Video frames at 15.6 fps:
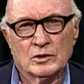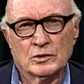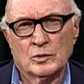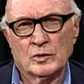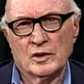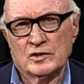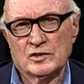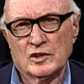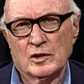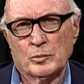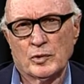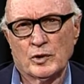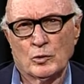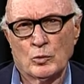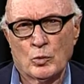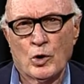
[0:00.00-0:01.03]
So there's
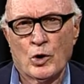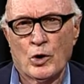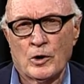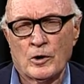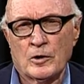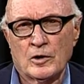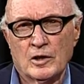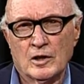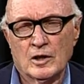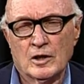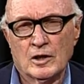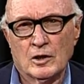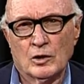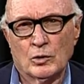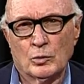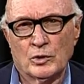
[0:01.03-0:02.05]
something wrong
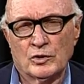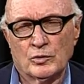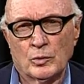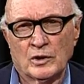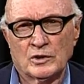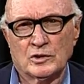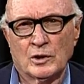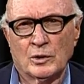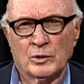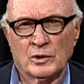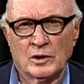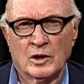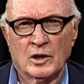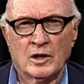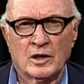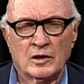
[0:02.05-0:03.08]
with what's
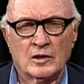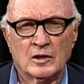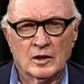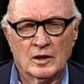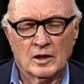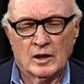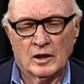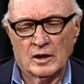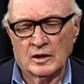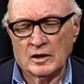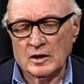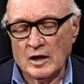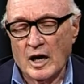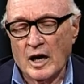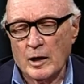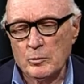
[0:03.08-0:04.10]
going on.
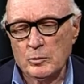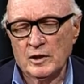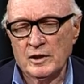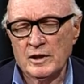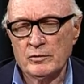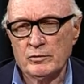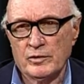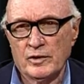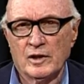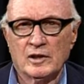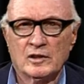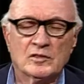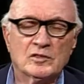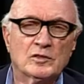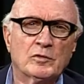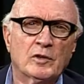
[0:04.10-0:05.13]
And I believe
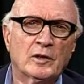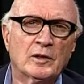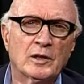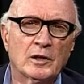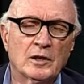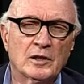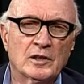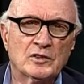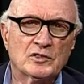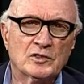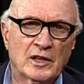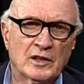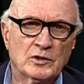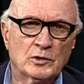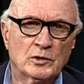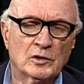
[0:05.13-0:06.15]
it's very
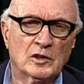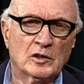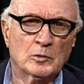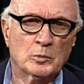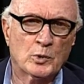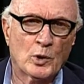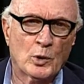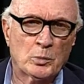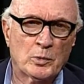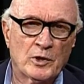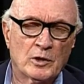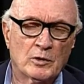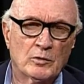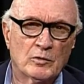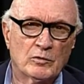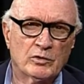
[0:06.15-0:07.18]
essential and
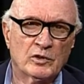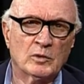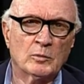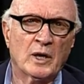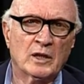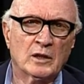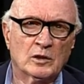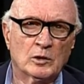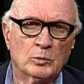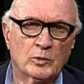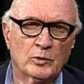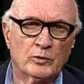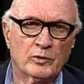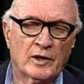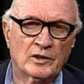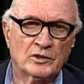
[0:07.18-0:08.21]
appropriate for the medical
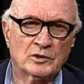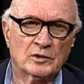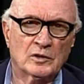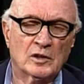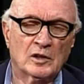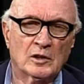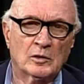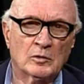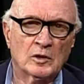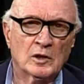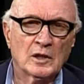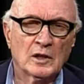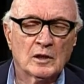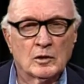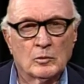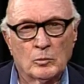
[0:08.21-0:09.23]
profession and
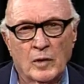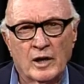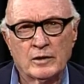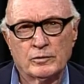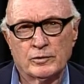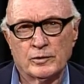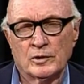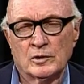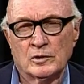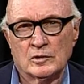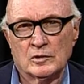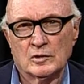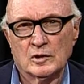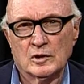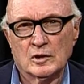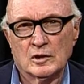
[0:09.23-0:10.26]
my
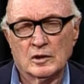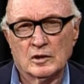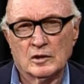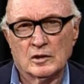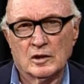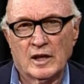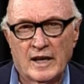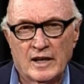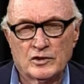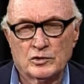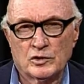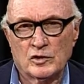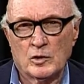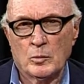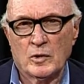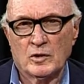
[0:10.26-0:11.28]
field,
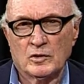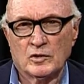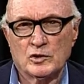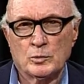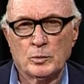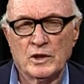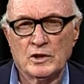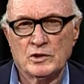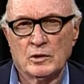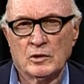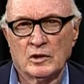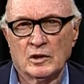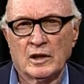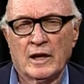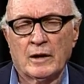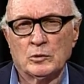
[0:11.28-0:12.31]
ASHA, the American Speech
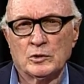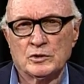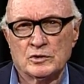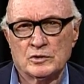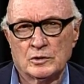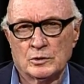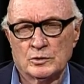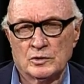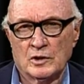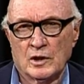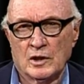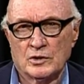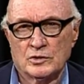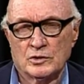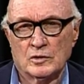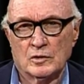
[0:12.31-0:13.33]
Hearing Language
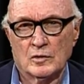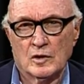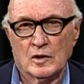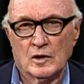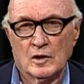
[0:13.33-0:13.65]
Association,